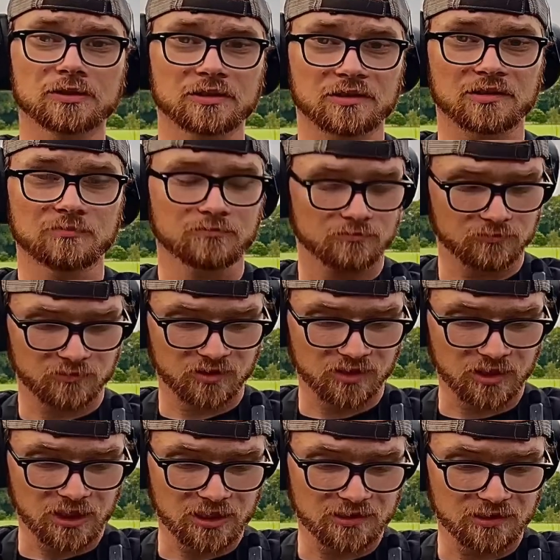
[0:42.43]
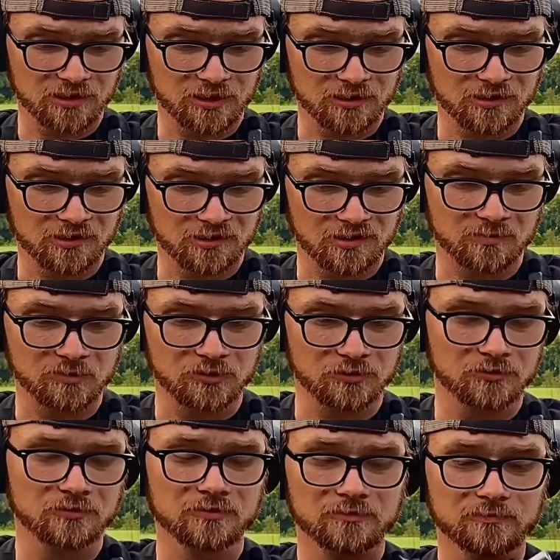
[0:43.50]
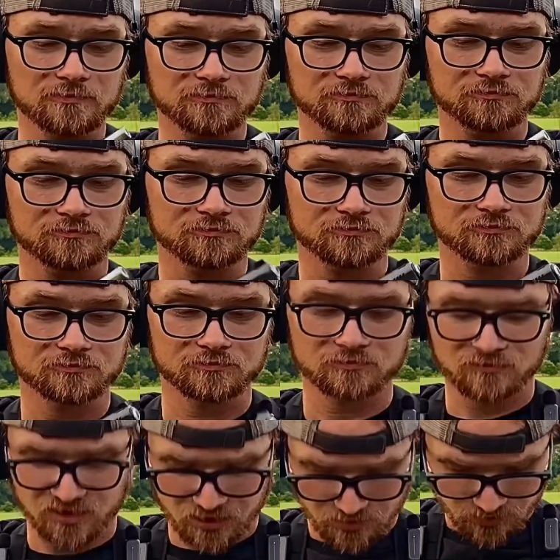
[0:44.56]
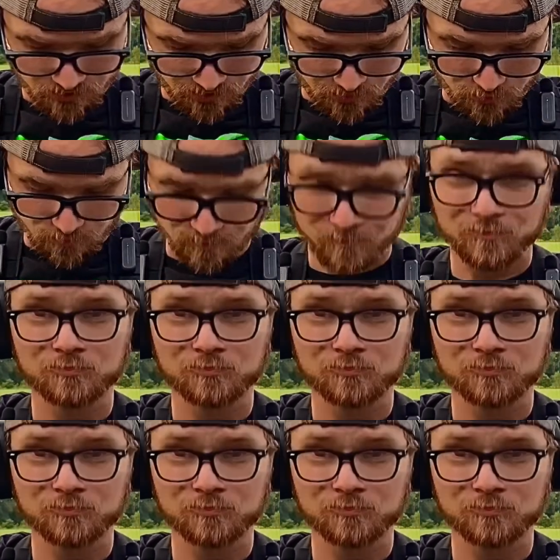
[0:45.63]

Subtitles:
It slides nice and smooth. So